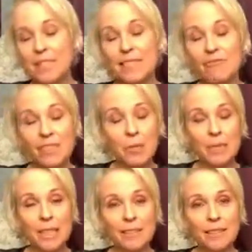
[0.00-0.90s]

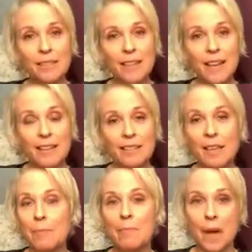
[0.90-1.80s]
Filming
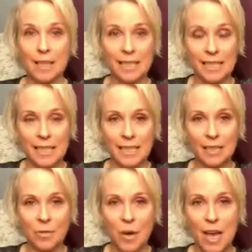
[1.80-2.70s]
the bug scene
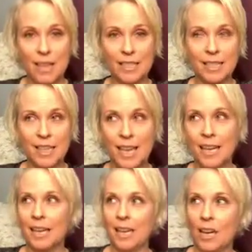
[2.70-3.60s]
was
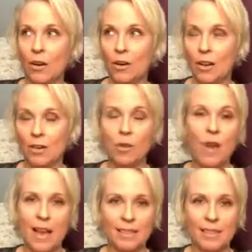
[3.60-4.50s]

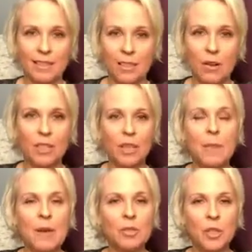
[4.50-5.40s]
crazy. So it took
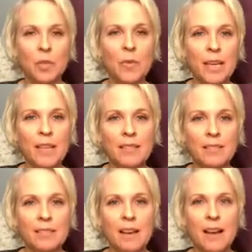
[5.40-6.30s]
about 2
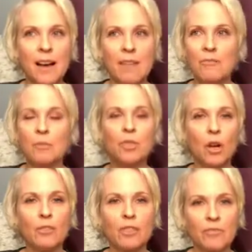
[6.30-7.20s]
weeks from
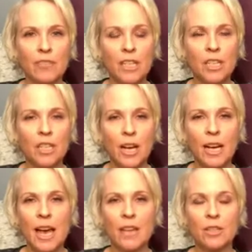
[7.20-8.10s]
start to finish. I
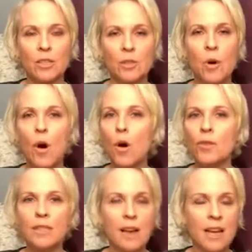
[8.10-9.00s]
had to do all
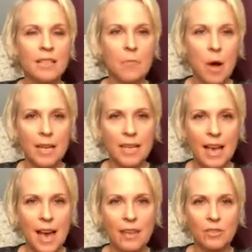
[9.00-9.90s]
these kind of body
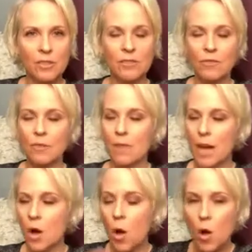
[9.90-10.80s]
casts from my
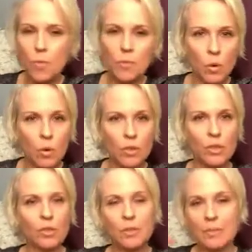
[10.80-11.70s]
whole
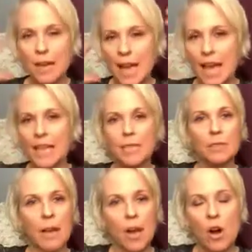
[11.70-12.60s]
torso to my head to
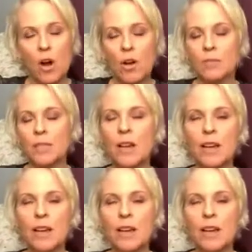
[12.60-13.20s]
my arms,